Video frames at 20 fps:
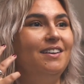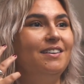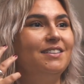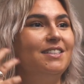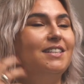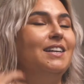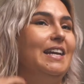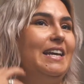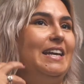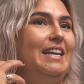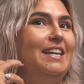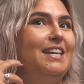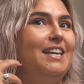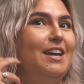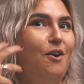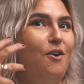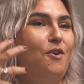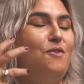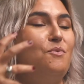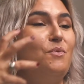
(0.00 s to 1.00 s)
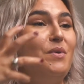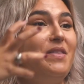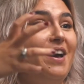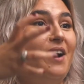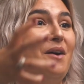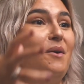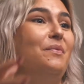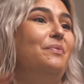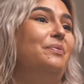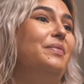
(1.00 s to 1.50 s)
to like get off
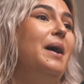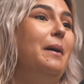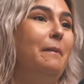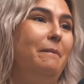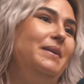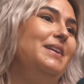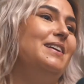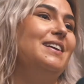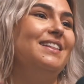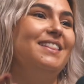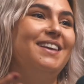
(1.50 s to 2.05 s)
without that being